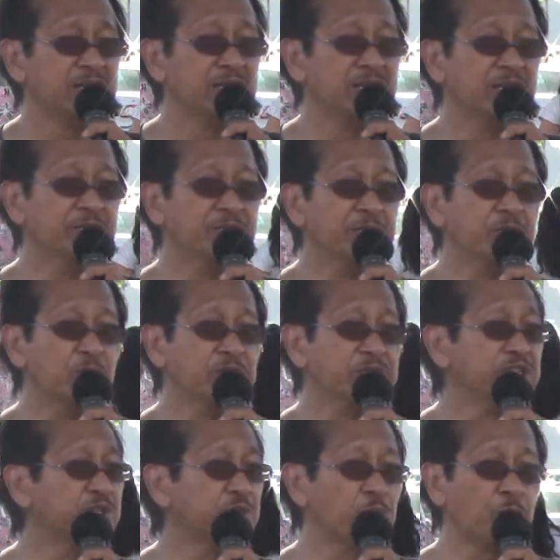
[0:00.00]
If the,
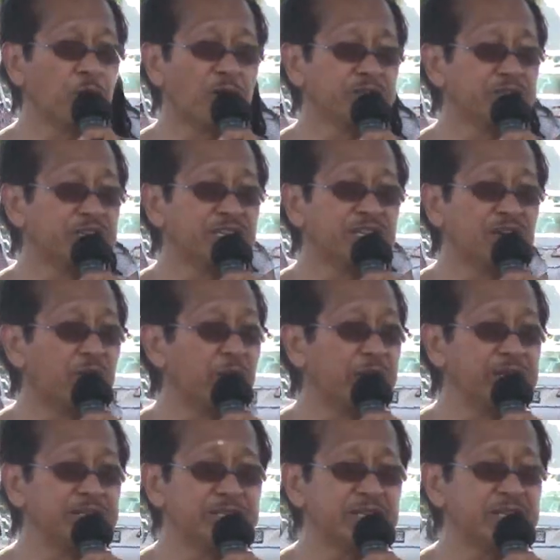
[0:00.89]
this world get
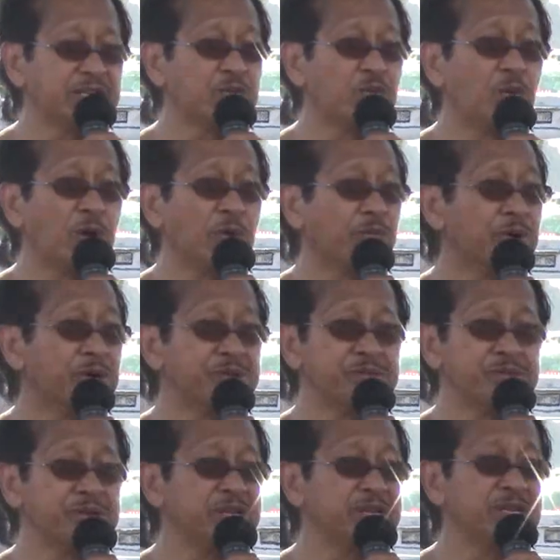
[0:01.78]
crazy, World War
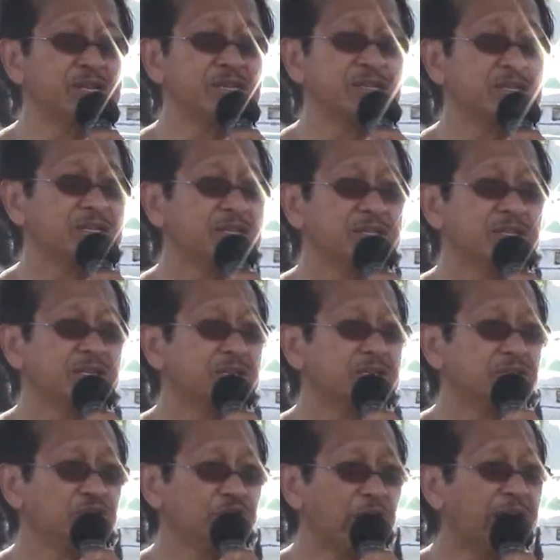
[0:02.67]
III,
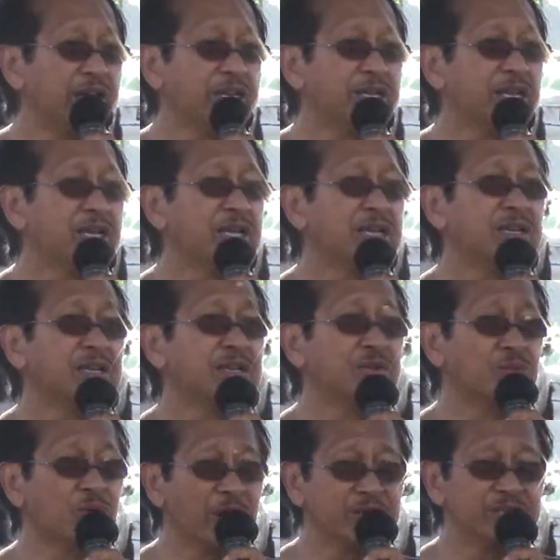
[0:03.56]
China,
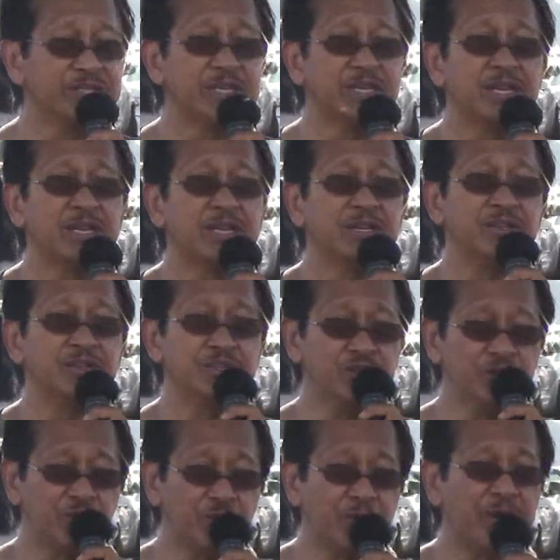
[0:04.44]
Russia,
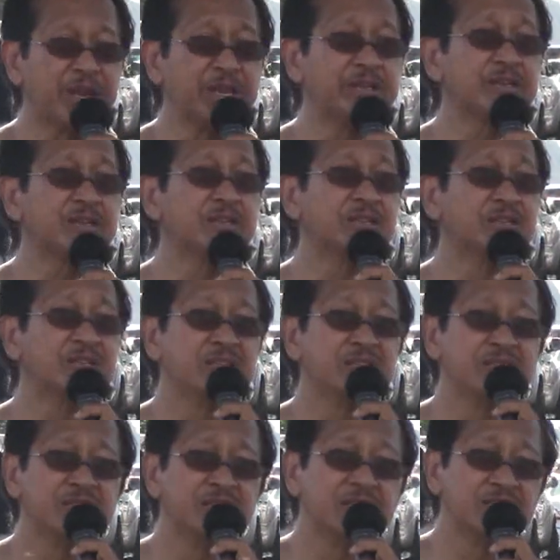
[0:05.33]
Ukraine,
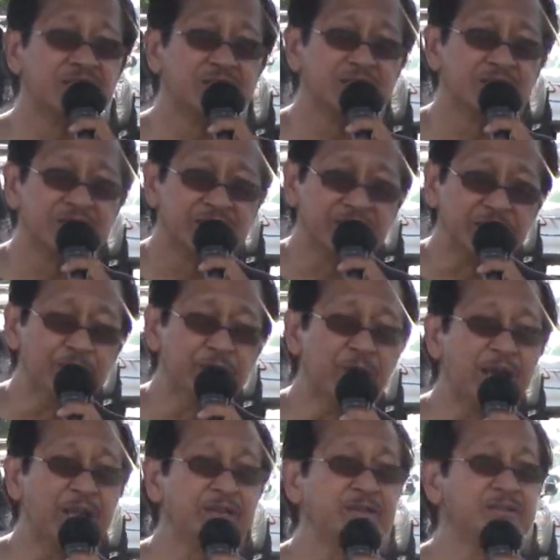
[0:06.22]

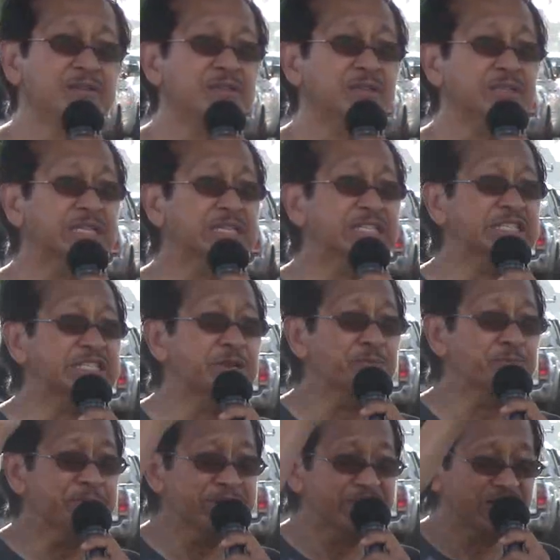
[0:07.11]
Iran, the
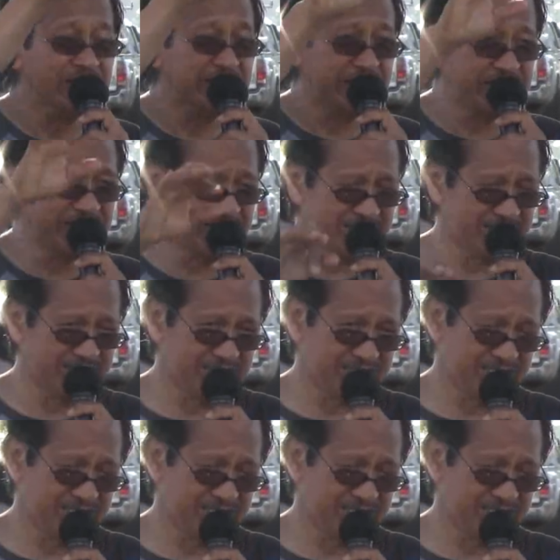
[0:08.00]
Middle East,